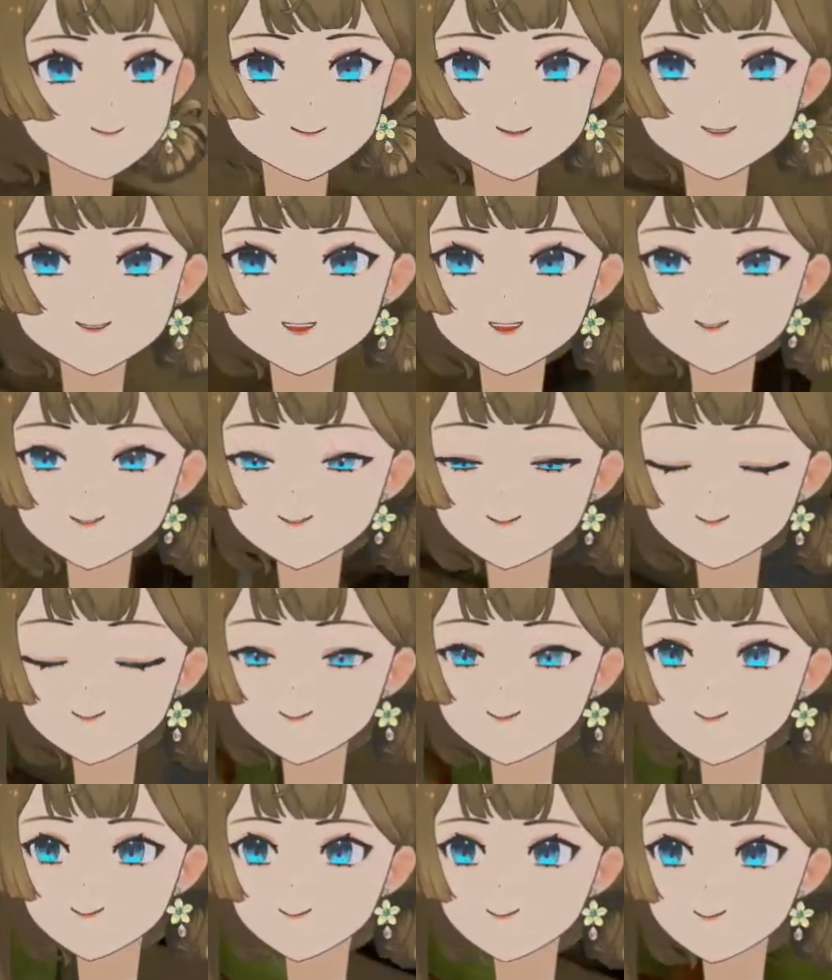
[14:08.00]
that sounds good.
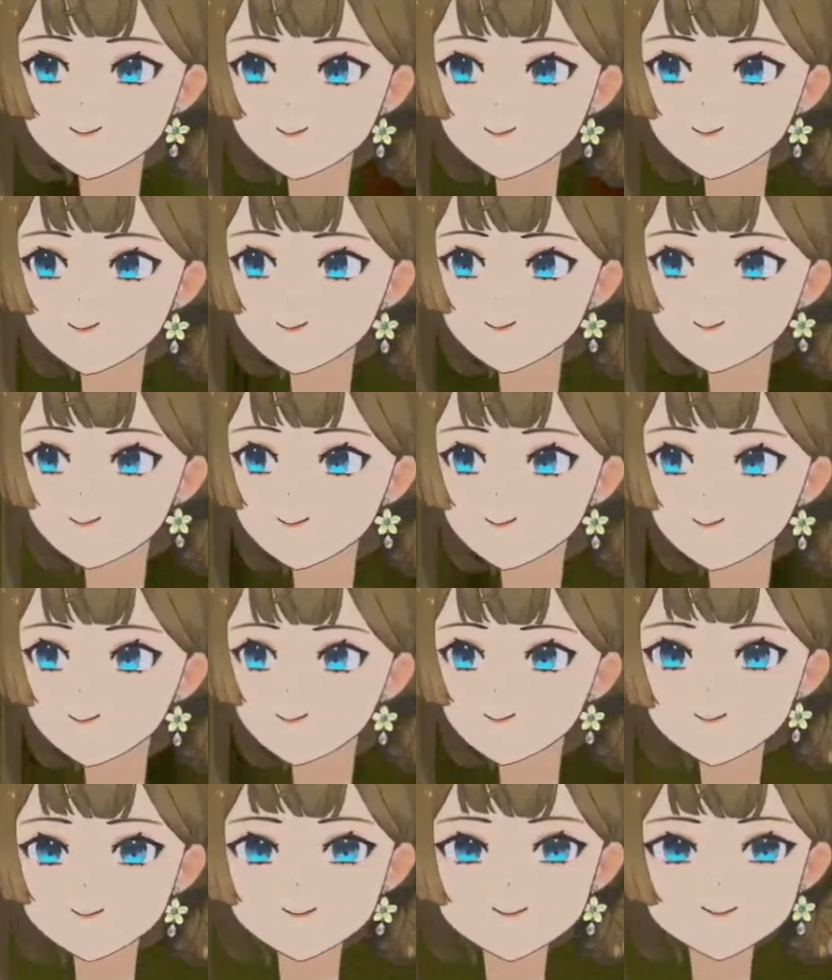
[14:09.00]
Sounds like some
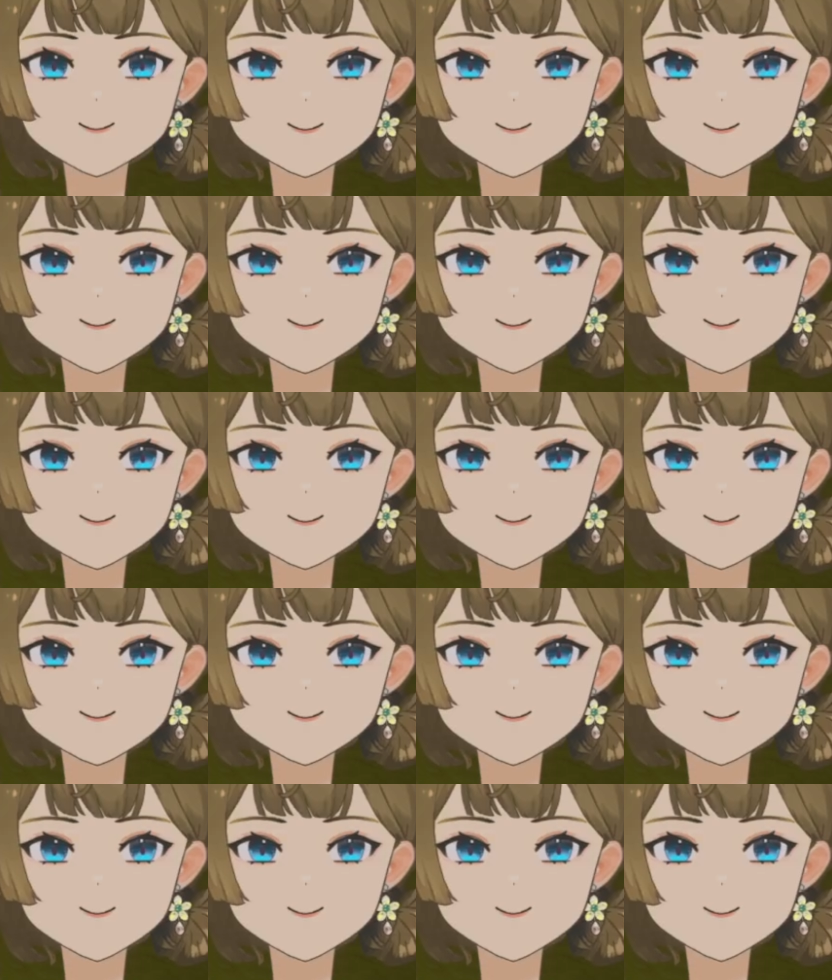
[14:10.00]
shit's going